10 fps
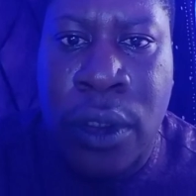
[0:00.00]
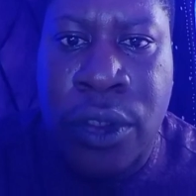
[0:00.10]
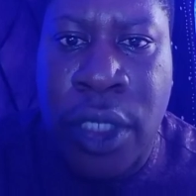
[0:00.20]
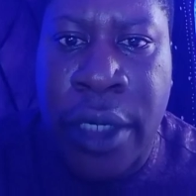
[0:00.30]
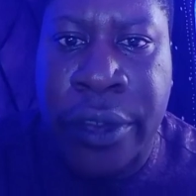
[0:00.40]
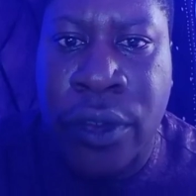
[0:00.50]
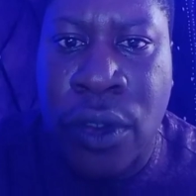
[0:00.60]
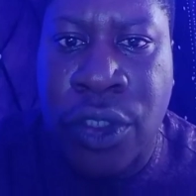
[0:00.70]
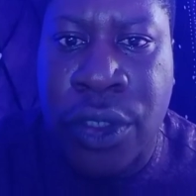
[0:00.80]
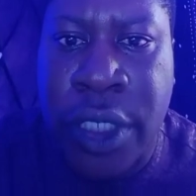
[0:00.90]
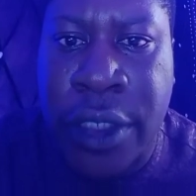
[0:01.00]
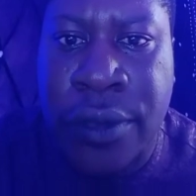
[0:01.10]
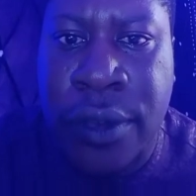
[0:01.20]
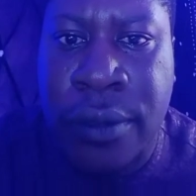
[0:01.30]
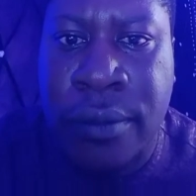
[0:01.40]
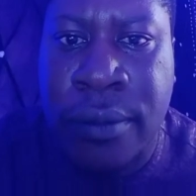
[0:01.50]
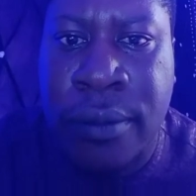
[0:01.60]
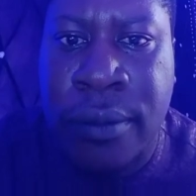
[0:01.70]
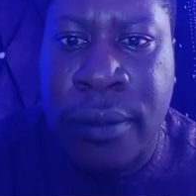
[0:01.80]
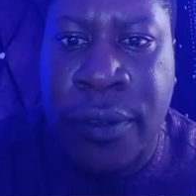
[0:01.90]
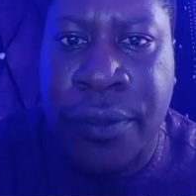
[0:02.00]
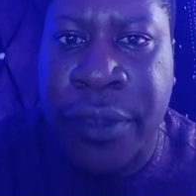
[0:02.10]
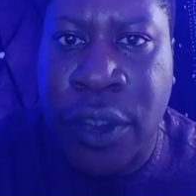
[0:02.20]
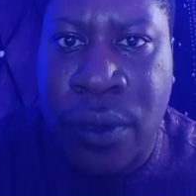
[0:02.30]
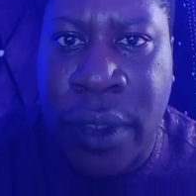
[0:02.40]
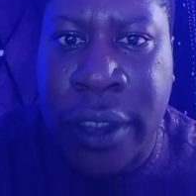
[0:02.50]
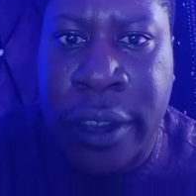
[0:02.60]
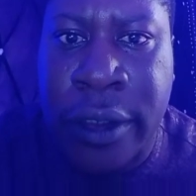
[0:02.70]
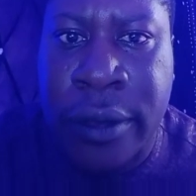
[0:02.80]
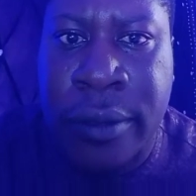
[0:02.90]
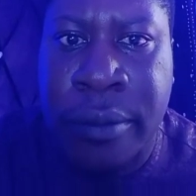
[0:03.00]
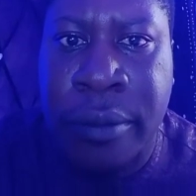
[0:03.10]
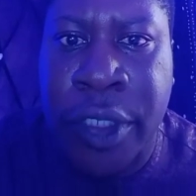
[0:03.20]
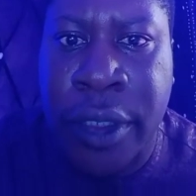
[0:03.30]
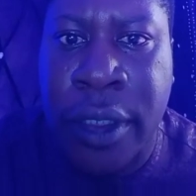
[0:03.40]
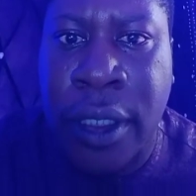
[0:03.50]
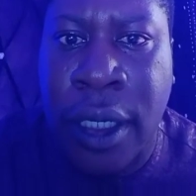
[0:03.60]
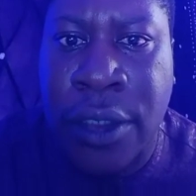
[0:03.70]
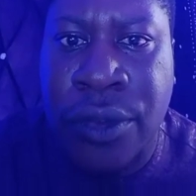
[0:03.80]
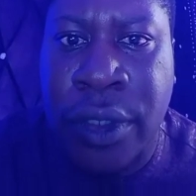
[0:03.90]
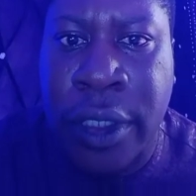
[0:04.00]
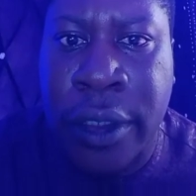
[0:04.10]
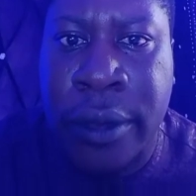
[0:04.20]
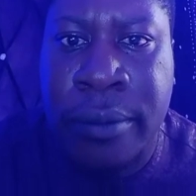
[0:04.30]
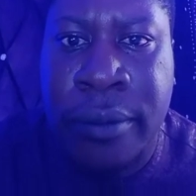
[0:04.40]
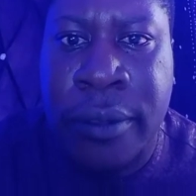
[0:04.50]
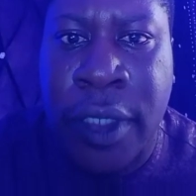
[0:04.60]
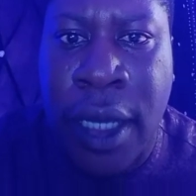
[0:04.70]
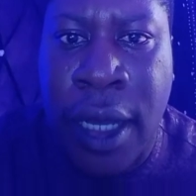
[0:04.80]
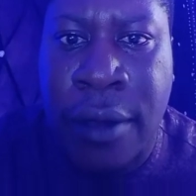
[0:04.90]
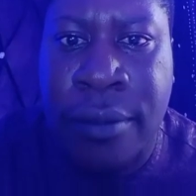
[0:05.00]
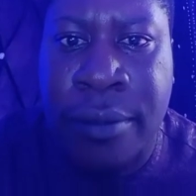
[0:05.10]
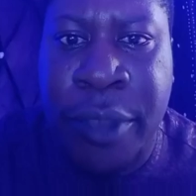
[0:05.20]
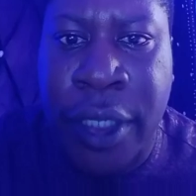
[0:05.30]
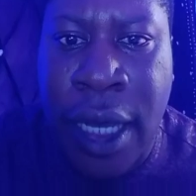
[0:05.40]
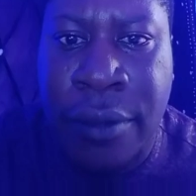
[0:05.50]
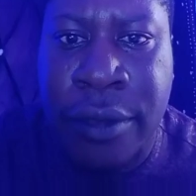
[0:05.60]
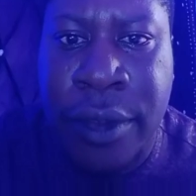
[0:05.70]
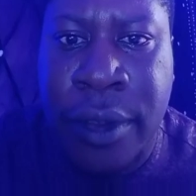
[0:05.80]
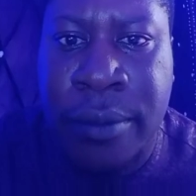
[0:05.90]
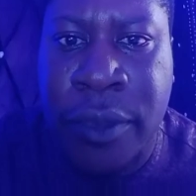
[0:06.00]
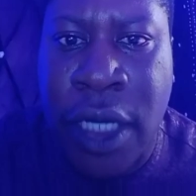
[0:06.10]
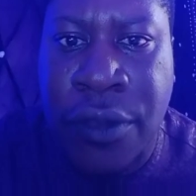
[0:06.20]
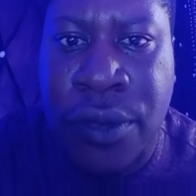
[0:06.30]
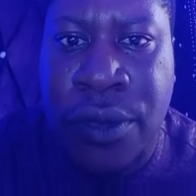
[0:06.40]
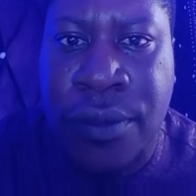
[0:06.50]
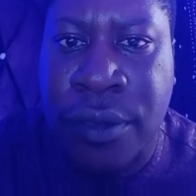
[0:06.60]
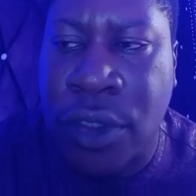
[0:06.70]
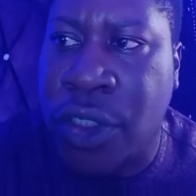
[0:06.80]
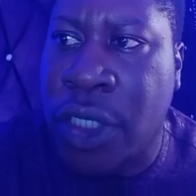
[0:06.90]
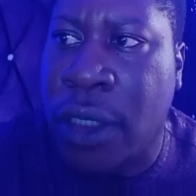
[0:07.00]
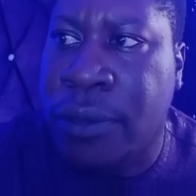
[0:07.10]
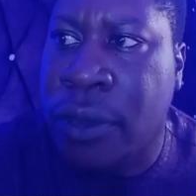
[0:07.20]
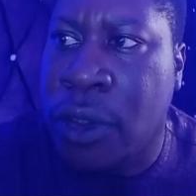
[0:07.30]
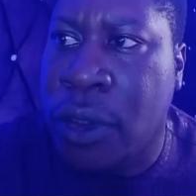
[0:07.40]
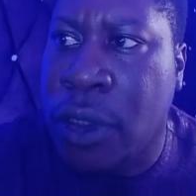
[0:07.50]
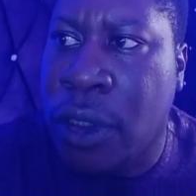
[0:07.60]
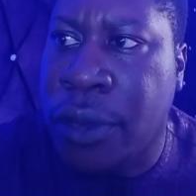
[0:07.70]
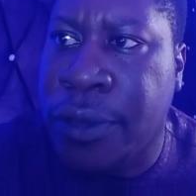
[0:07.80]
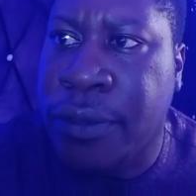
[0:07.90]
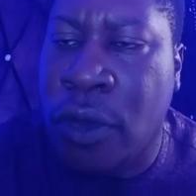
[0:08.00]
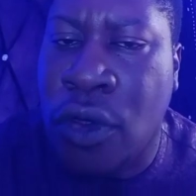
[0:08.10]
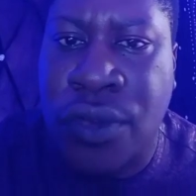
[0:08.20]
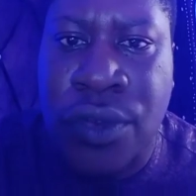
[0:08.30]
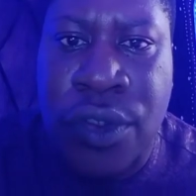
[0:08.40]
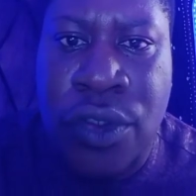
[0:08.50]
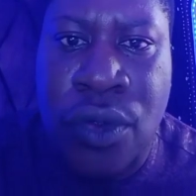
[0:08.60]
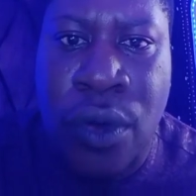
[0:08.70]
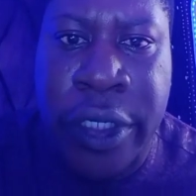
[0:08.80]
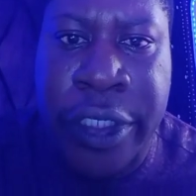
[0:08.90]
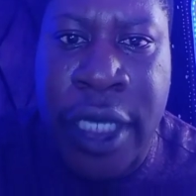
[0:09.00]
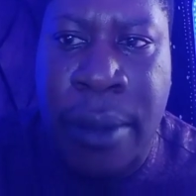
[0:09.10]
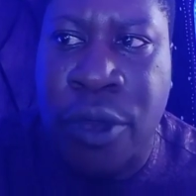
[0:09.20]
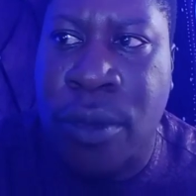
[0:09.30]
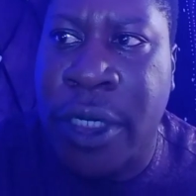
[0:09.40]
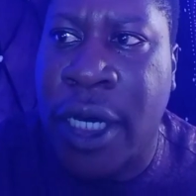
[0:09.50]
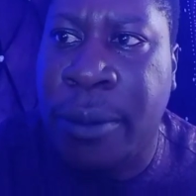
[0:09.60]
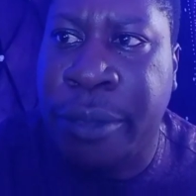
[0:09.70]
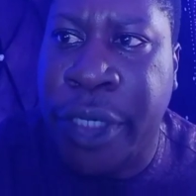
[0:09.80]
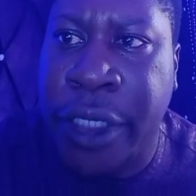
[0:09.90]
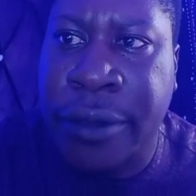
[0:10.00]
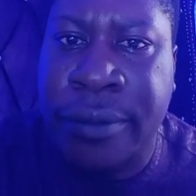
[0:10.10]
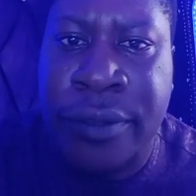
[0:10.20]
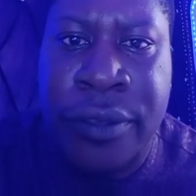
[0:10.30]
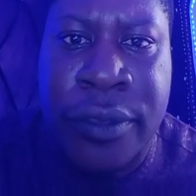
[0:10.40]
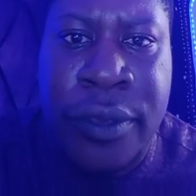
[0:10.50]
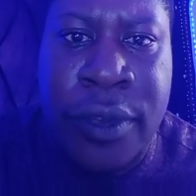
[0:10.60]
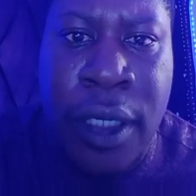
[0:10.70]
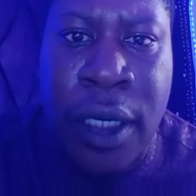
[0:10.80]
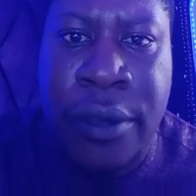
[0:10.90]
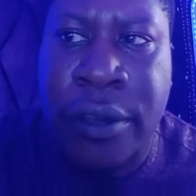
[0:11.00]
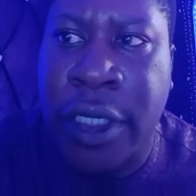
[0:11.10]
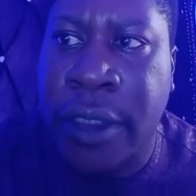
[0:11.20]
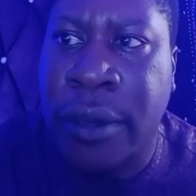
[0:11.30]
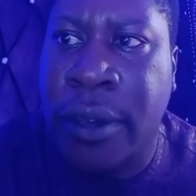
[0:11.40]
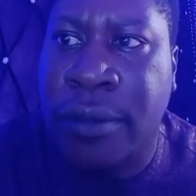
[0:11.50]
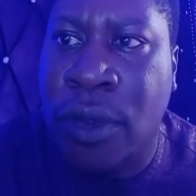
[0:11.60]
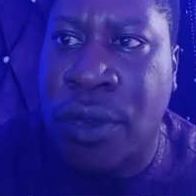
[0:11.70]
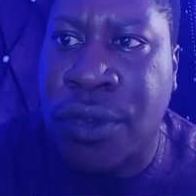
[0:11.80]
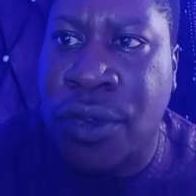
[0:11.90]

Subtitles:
child regurgitating frequently may actually be having gastroesophageal reflux disease. Colicky abdominal pain, and then of course